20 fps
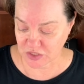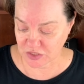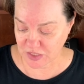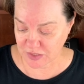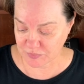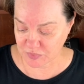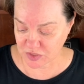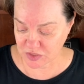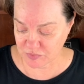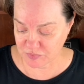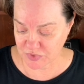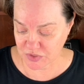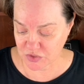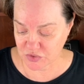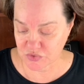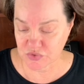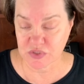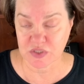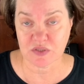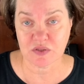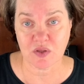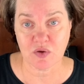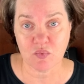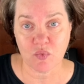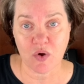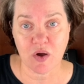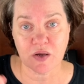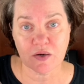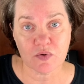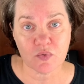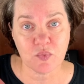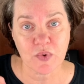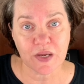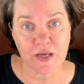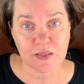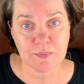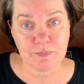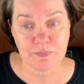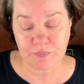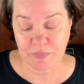I'm going to be using the Water
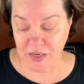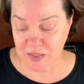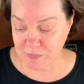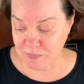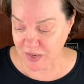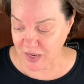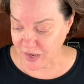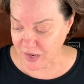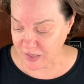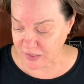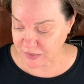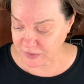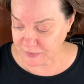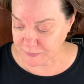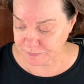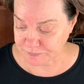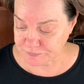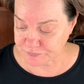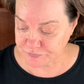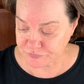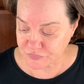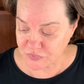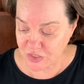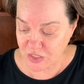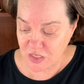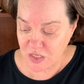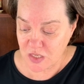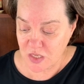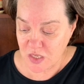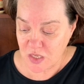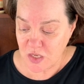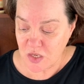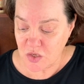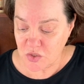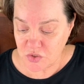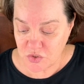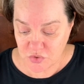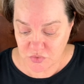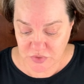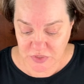Weight by MAC.
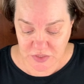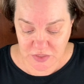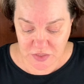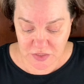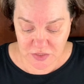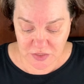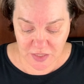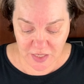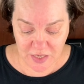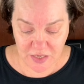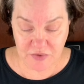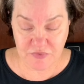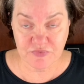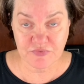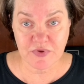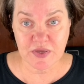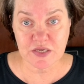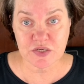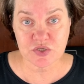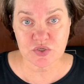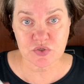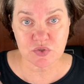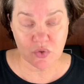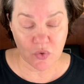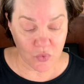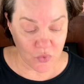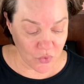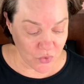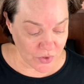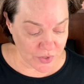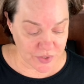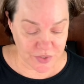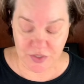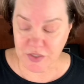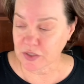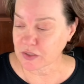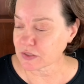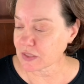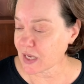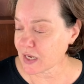You need a facial
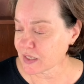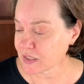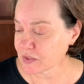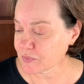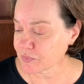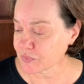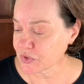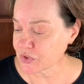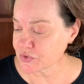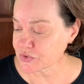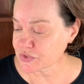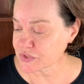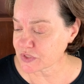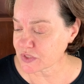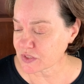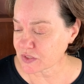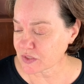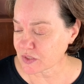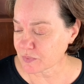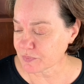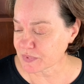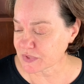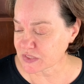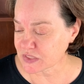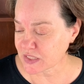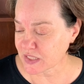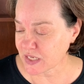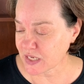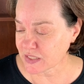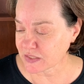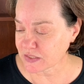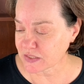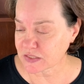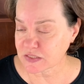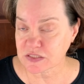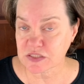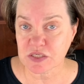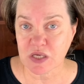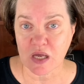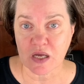oil. I'm using the
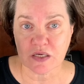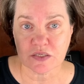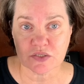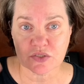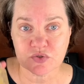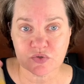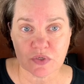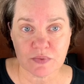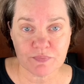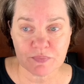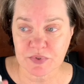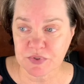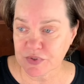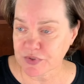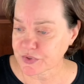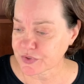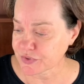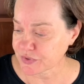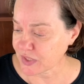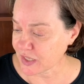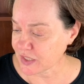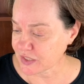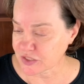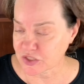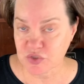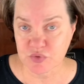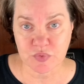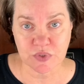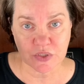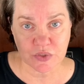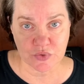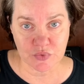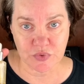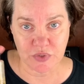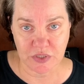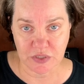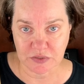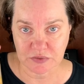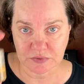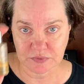Botanics Triple Age
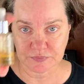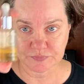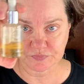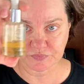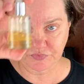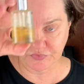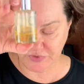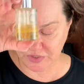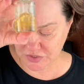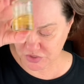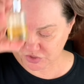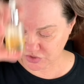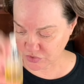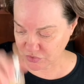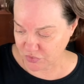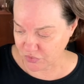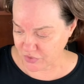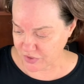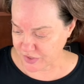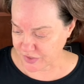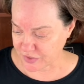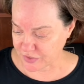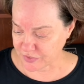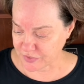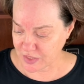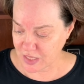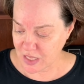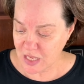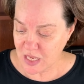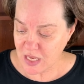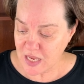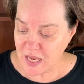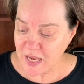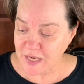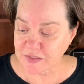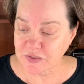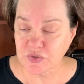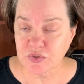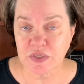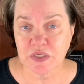Renewal facial oil.
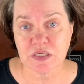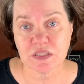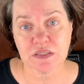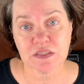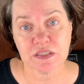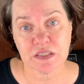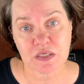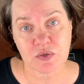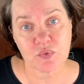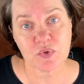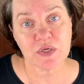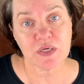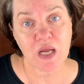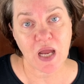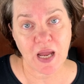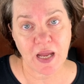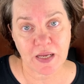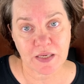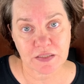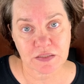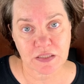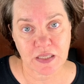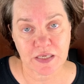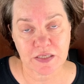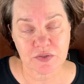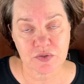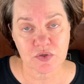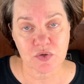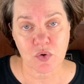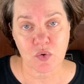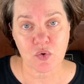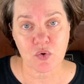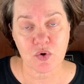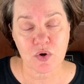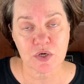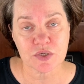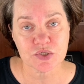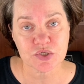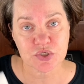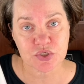And you need a liquid highlighter
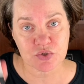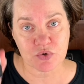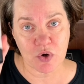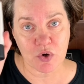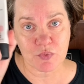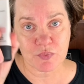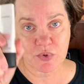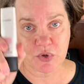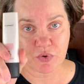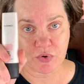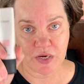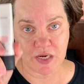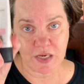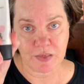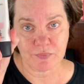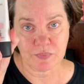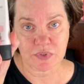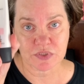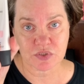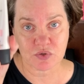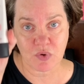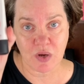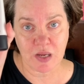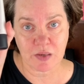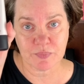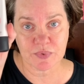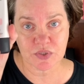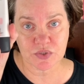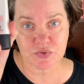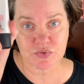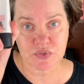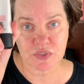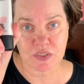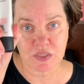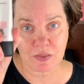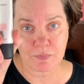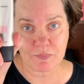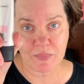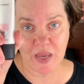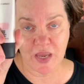or strobe cream. So I'll be using the
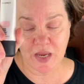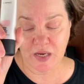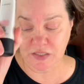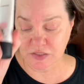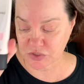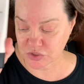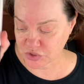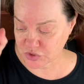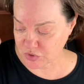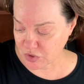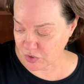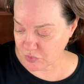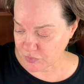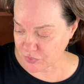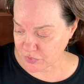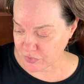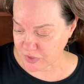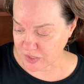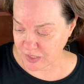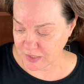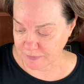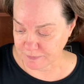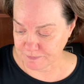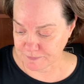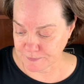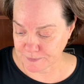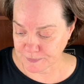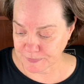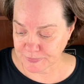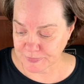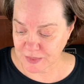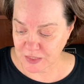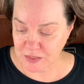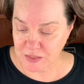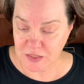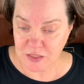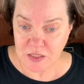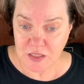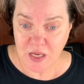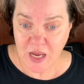MAC strobe cream.
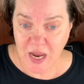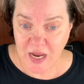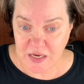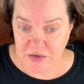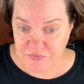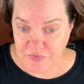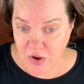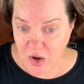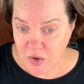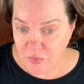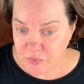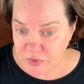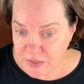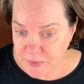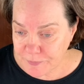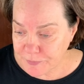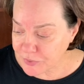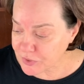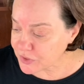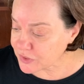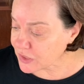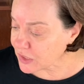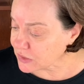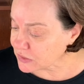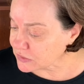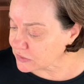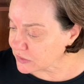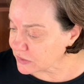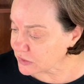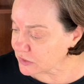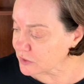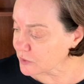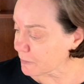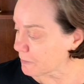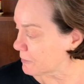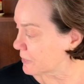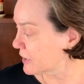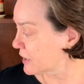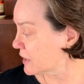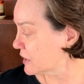I've already put a little
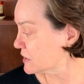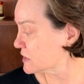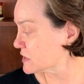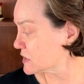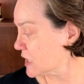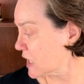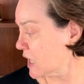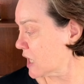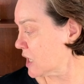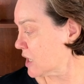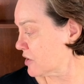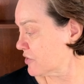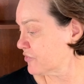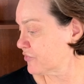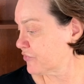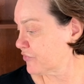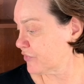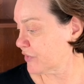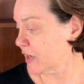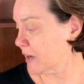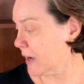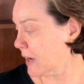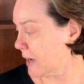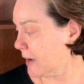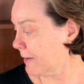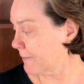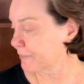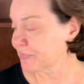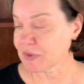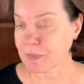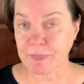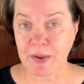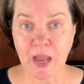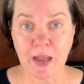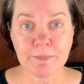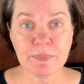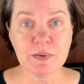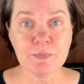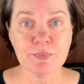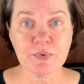bit of the
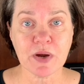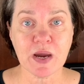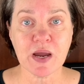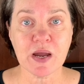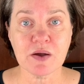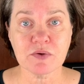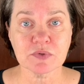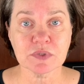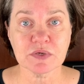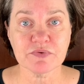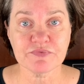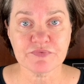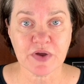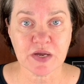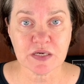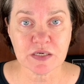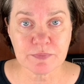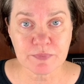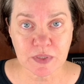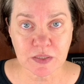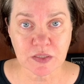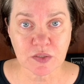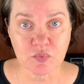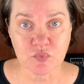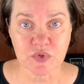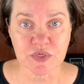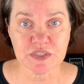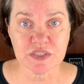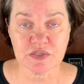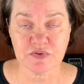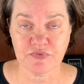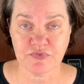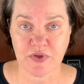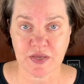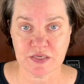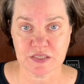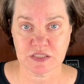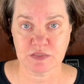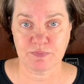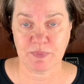Bobbi Brown Vitamin Enriched
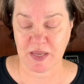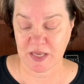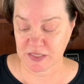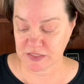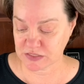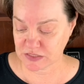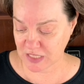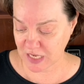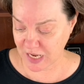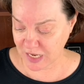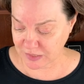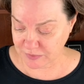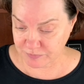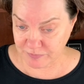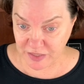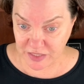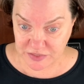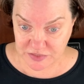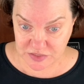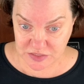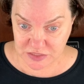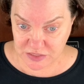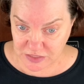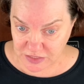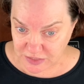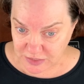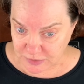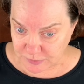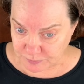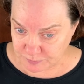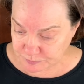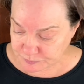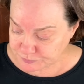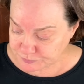Face Base on my skin.